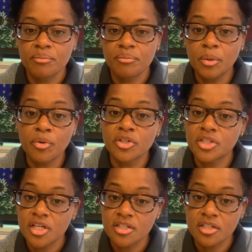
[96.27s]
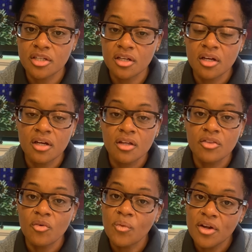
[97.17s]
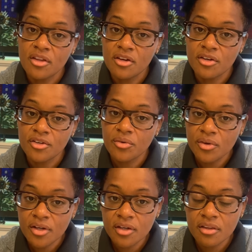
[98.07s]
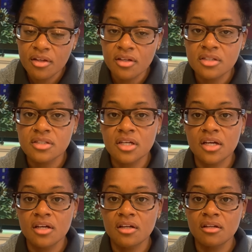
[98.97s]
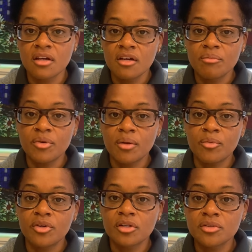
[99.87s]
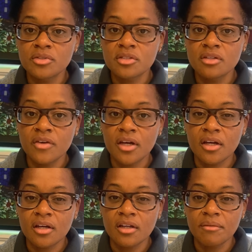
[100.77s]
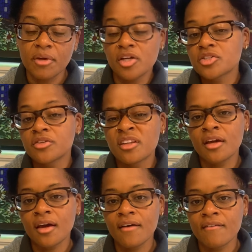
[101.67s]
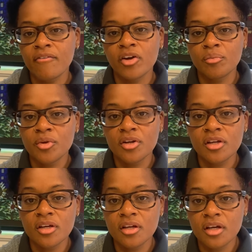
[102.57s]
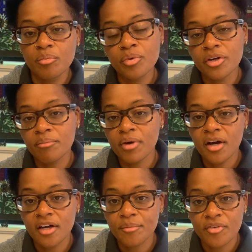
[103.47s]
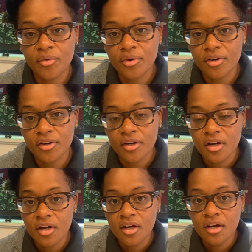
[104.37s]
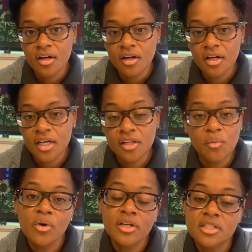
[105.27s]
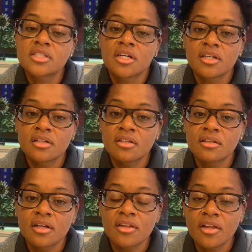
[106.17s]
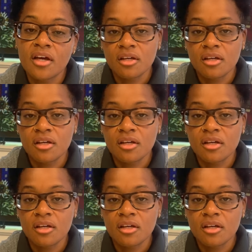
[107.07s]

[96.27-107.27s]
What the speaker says: People are changing the way they are doing things and being more inclusive and making sure that they have community input and buy-in before any work is done in that